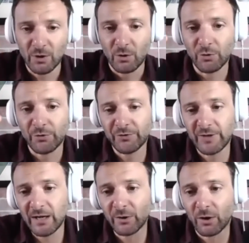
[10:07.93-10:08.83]
a
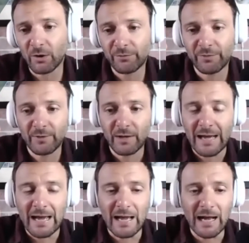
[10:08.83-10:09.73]
state of
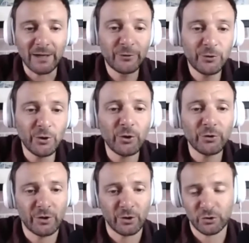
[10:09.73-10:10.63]
altered
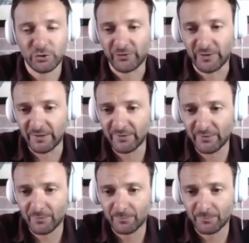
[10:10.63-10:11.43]
consciousness,